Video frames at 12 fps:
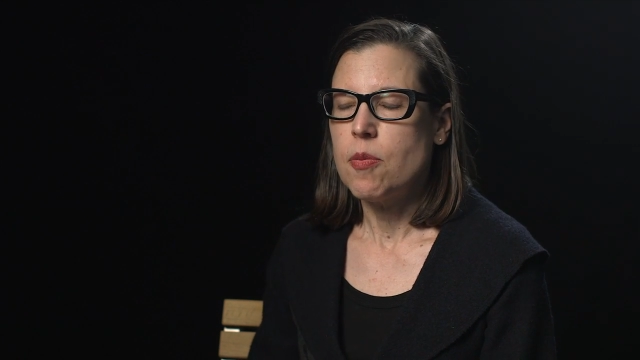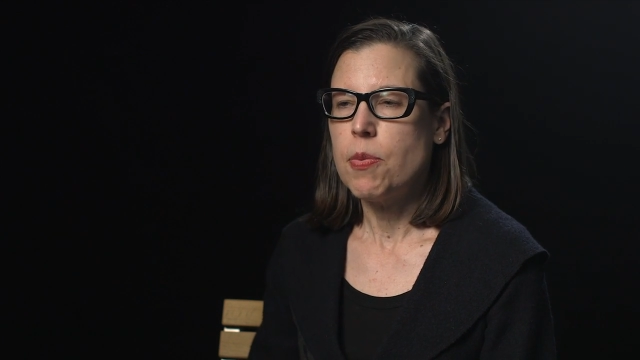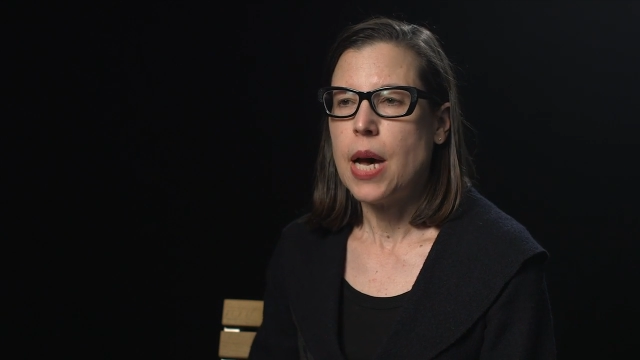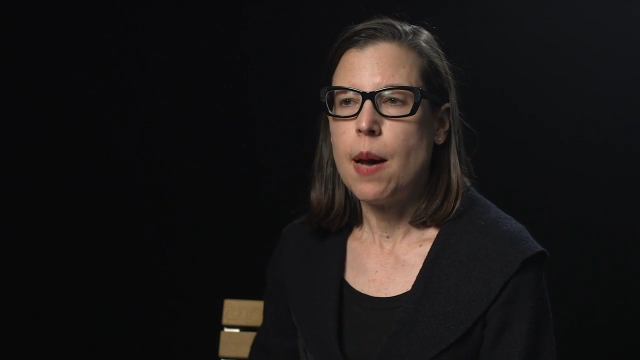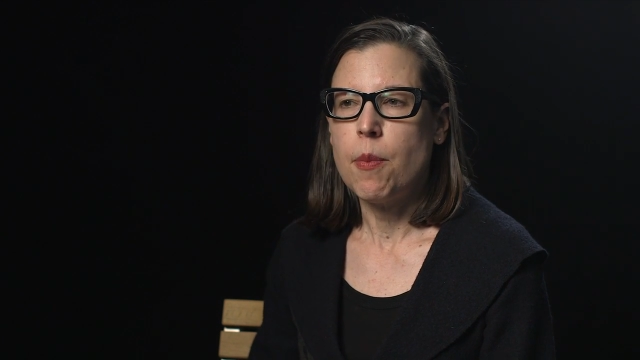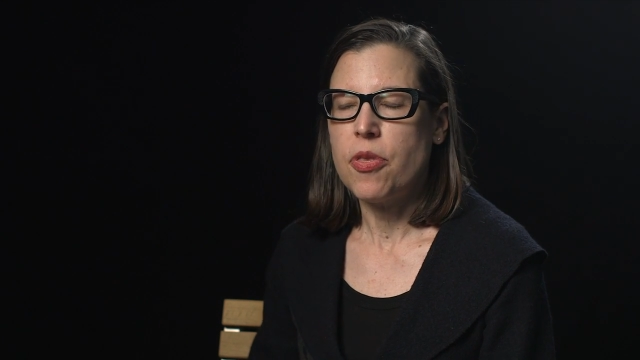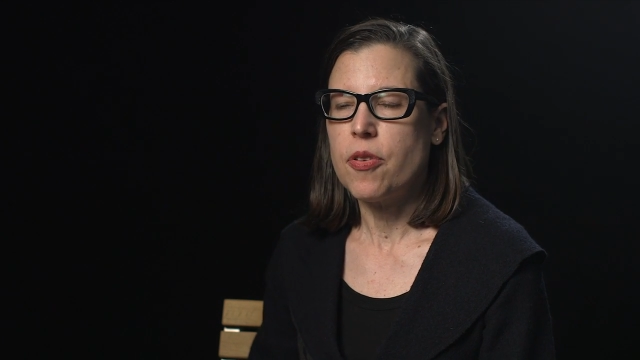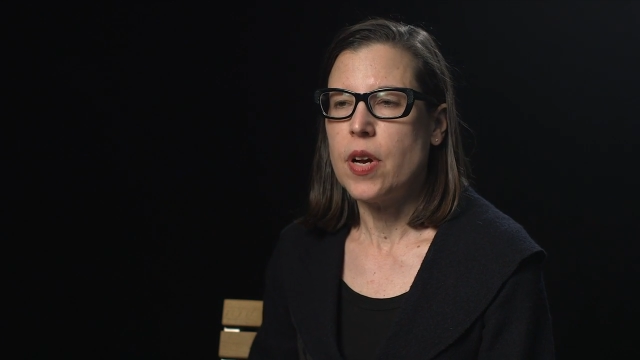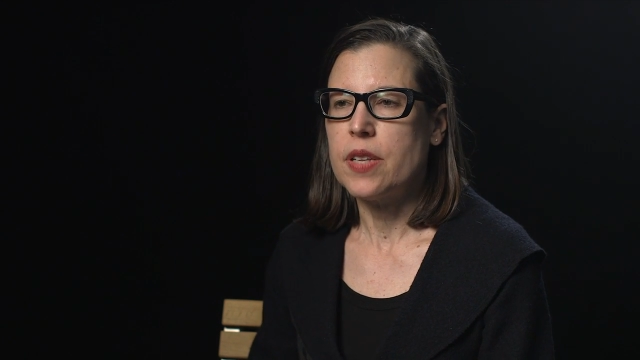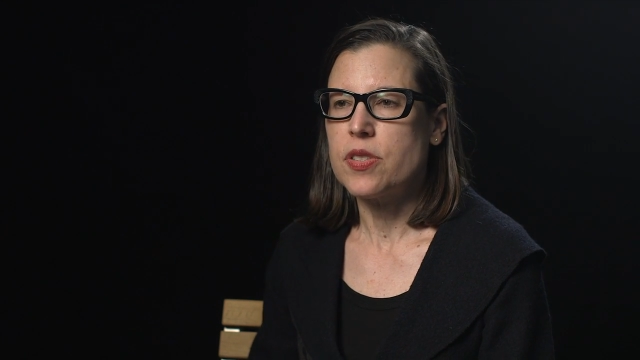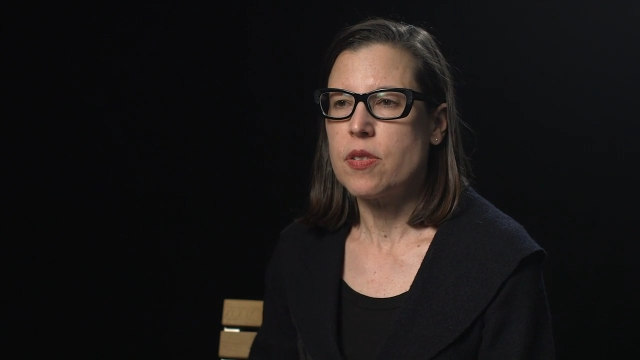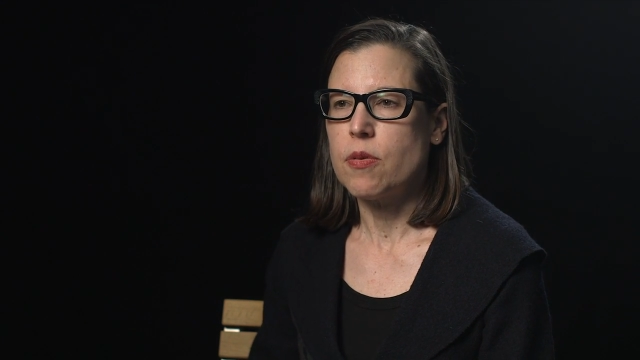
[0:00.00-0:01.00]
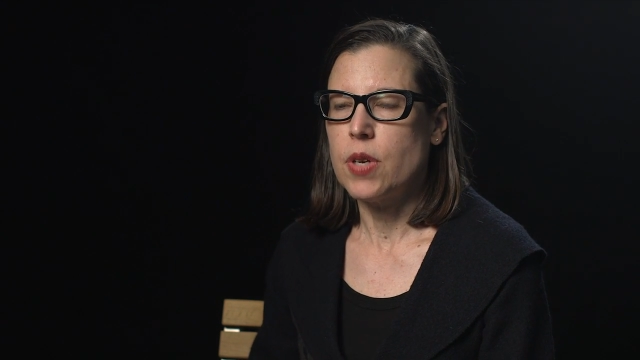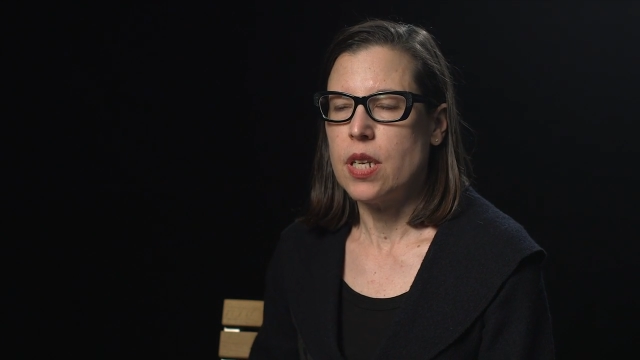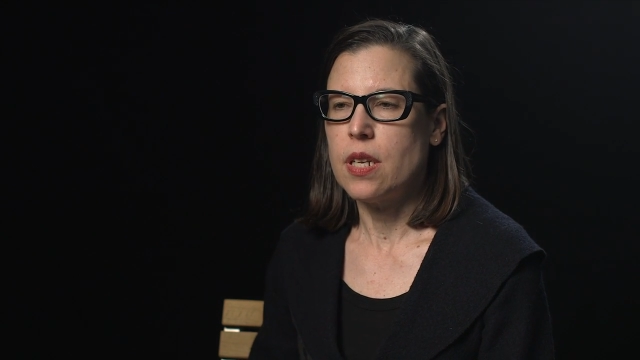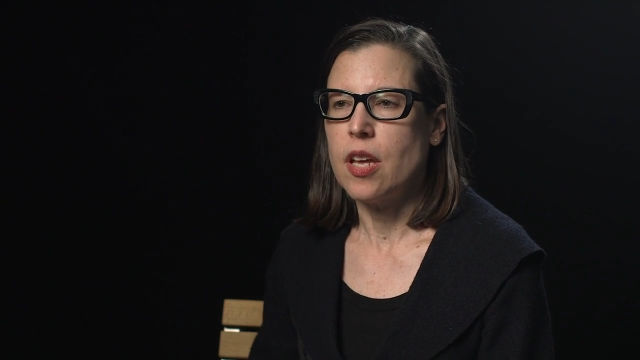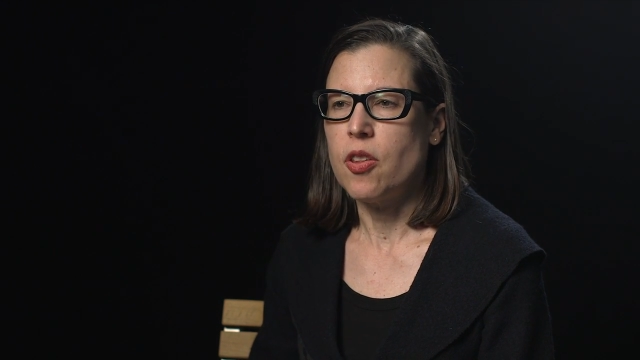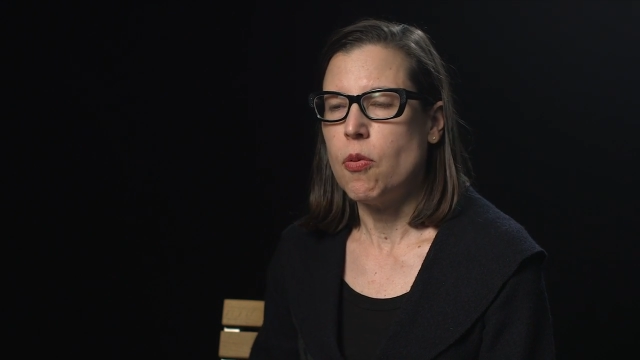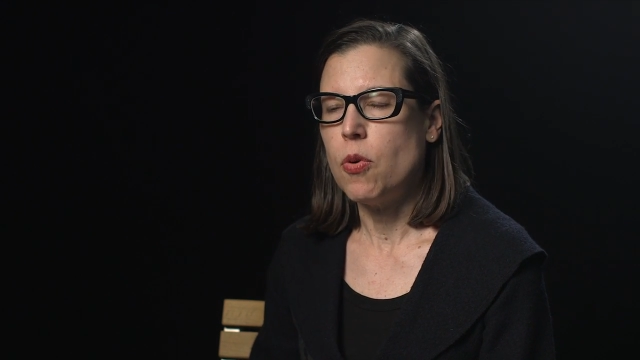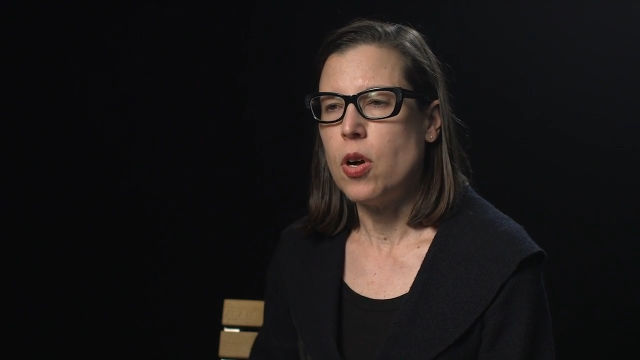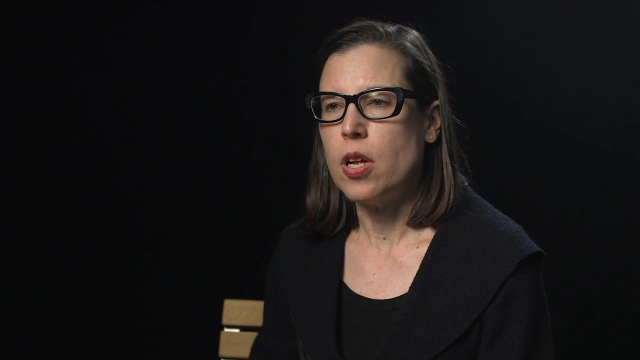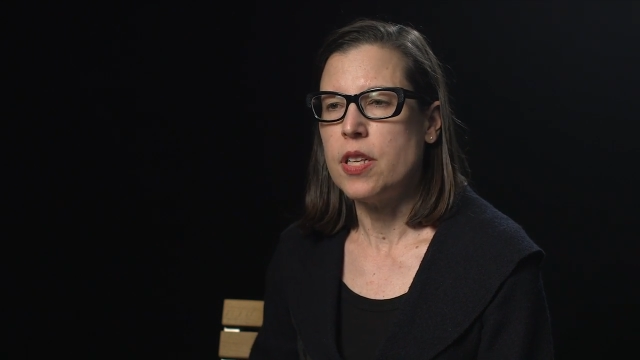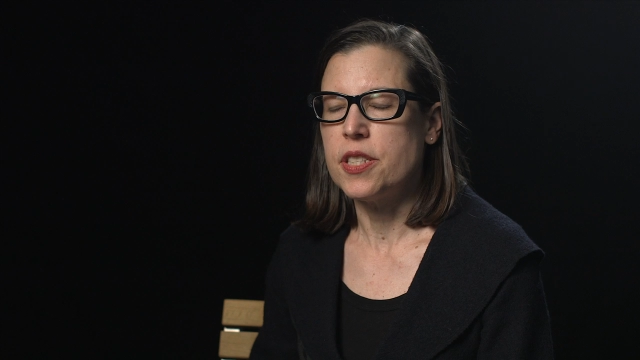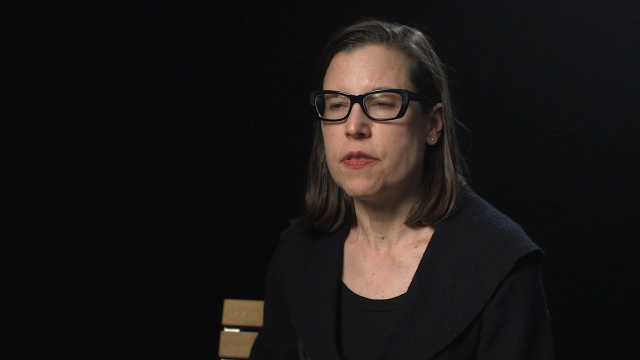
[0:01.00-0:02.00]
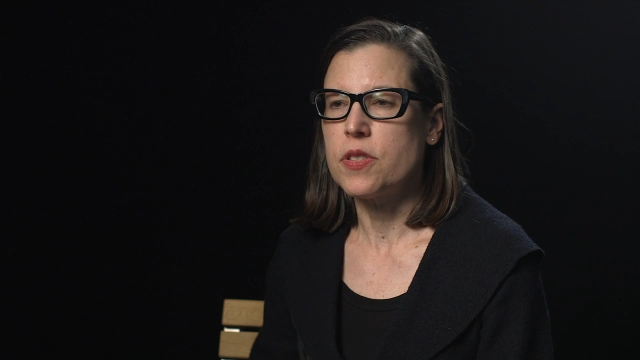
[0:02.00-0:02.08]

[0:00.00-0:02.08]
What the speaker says: bomb threats written on the walls of